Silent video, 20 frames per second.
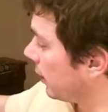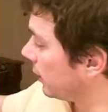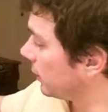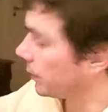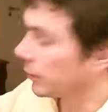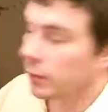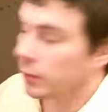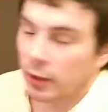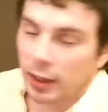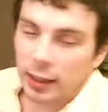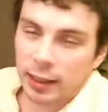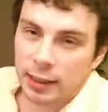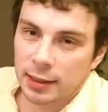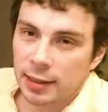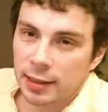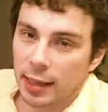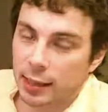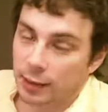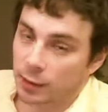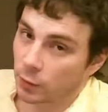which you get
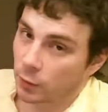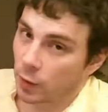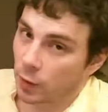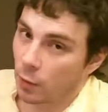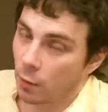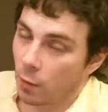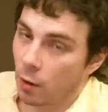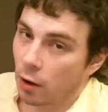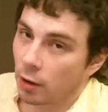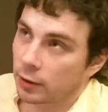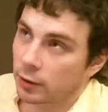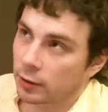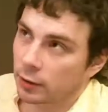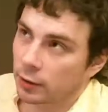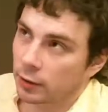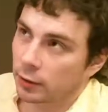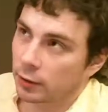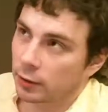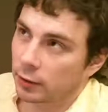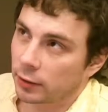actually as a reward
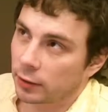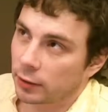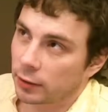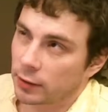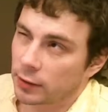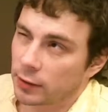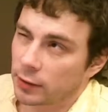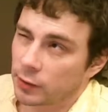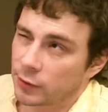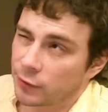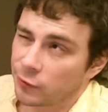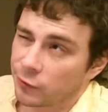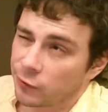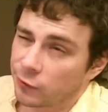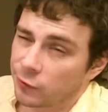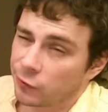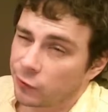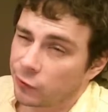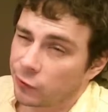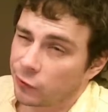on the
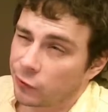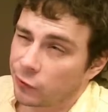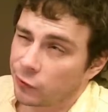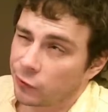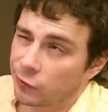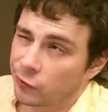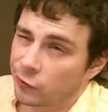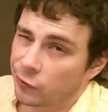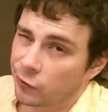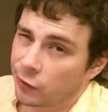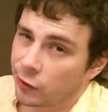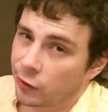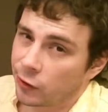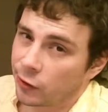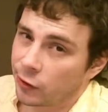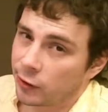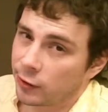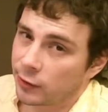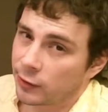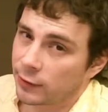
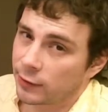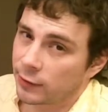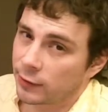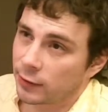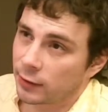third